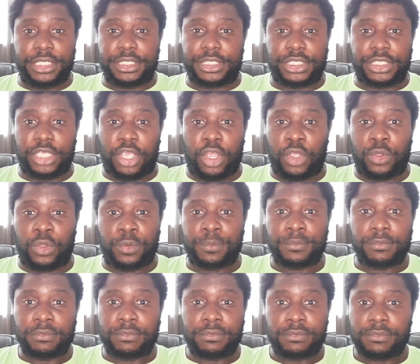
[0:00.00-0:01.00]

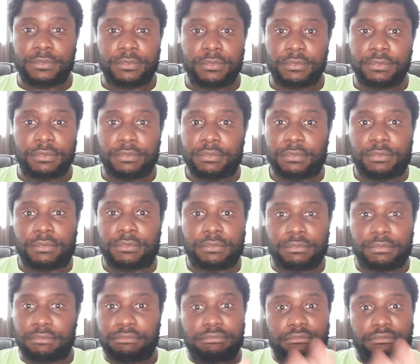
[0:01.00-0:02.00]
sorry.
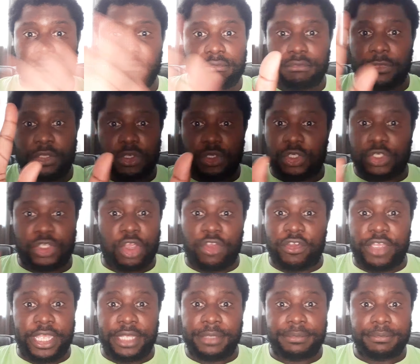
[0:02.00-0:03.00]
If
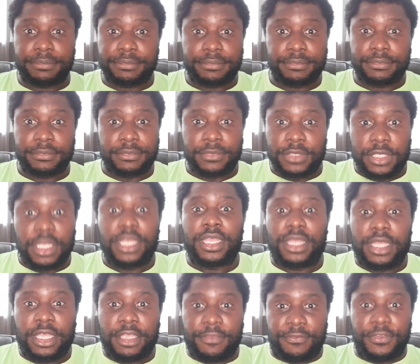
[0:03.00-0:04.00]
you heard me say this
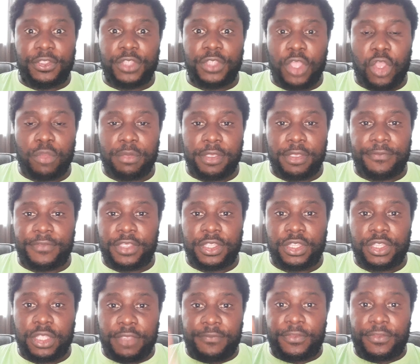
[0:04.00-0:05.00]
before, then you
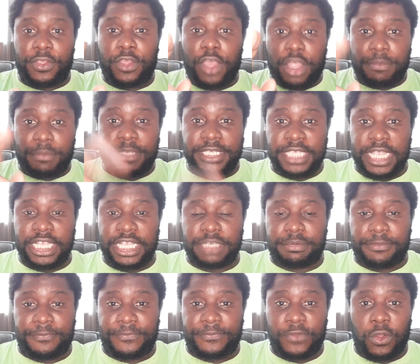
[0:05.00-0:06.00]
know I don't do
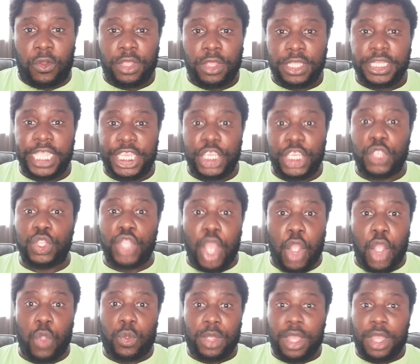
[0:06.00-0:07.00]
score
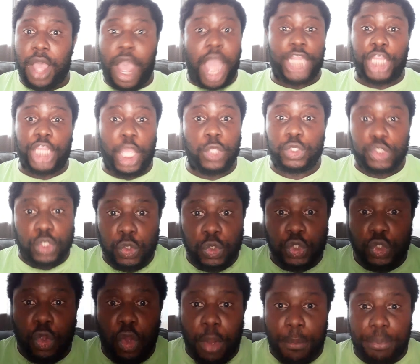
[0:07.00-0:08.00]
predictions.
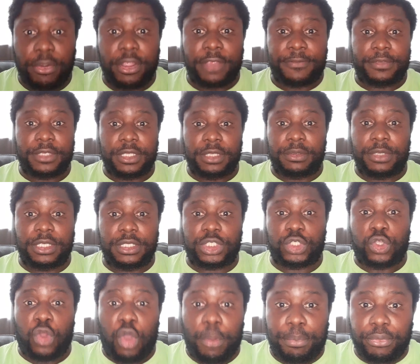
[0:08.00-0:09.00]

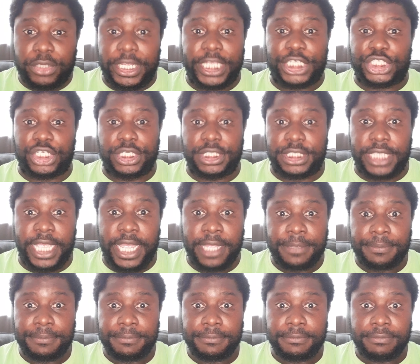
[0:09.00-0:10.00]
So don't
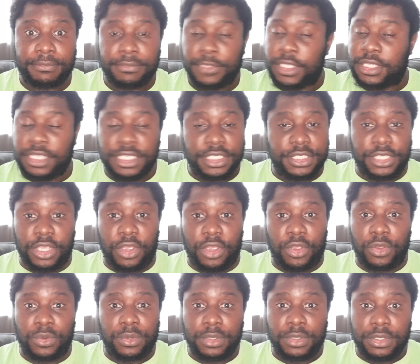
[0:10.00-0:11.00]
ask me in the comment
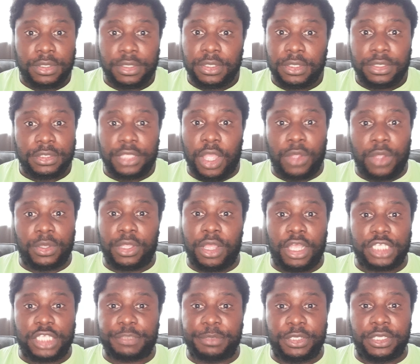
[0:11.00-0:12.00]
section what the score's going to be.
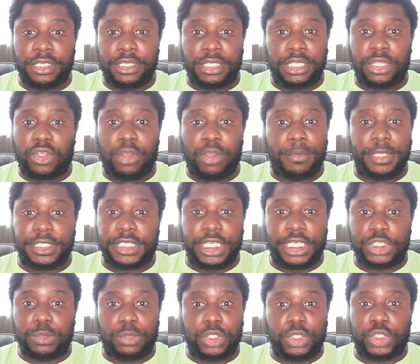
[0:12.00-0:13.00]
You predict the
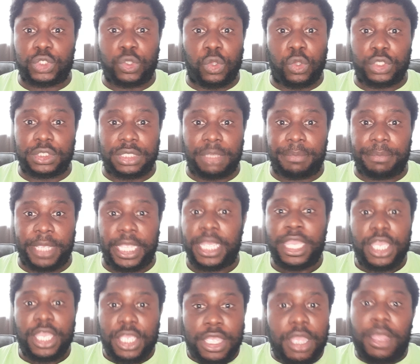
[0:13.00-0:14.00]
score in the comment
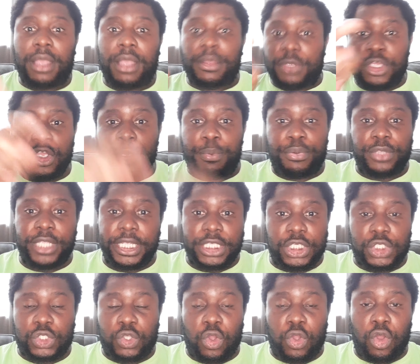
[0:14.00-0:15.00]
section below
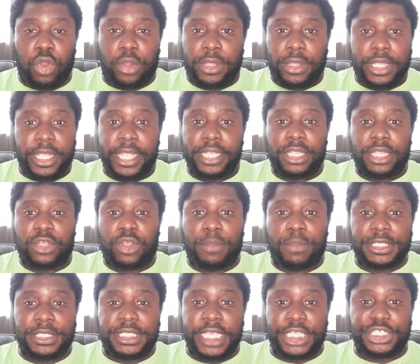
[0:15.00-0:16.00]
for me. If you want,
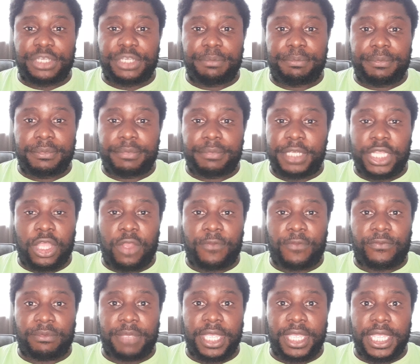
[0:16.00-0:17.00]
that's up to
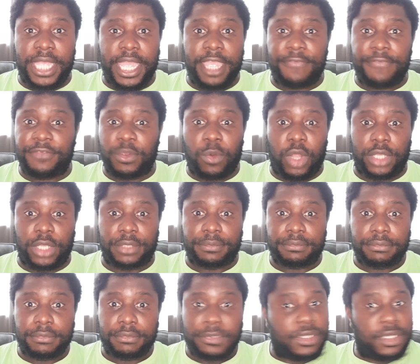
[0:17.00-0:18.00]
you. I'll give you
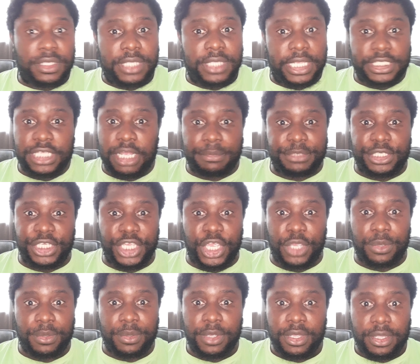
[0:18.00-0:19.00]
a thumbs up. I'll give you
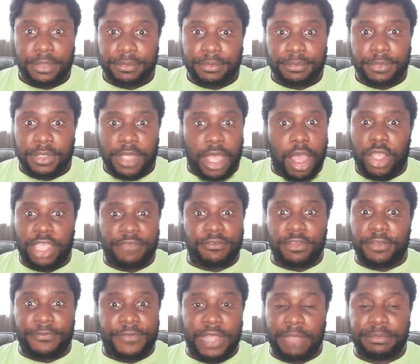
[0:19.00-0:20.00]
the love heart
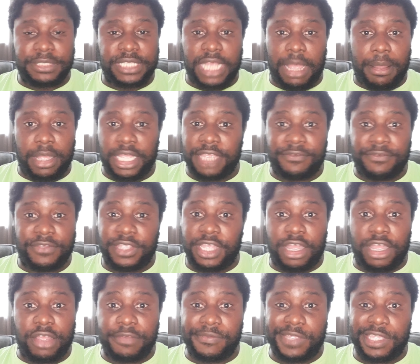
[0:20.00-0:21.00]
if you want.
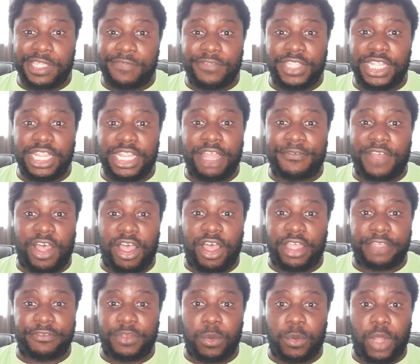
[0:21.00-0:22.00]
Other than that,
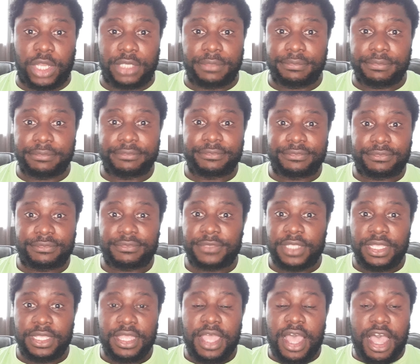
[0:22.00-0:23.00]

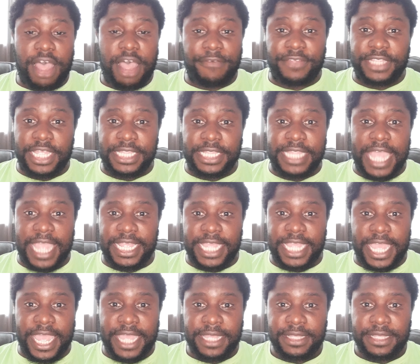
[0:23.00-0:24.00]
thank you for listening.
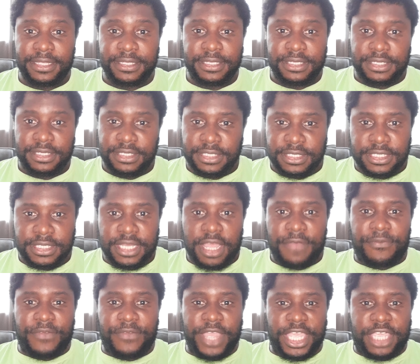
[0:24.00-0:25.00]
Thank you for
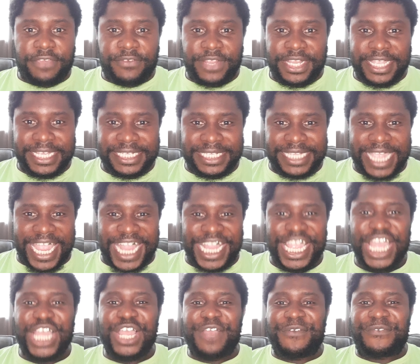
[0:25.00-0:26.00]
tuning in.
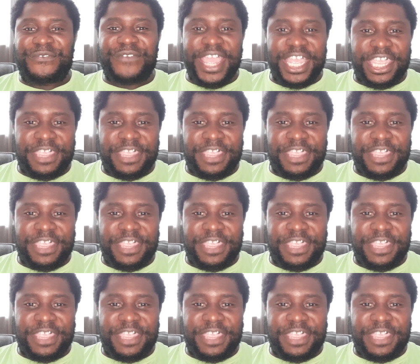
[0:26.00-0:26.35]
And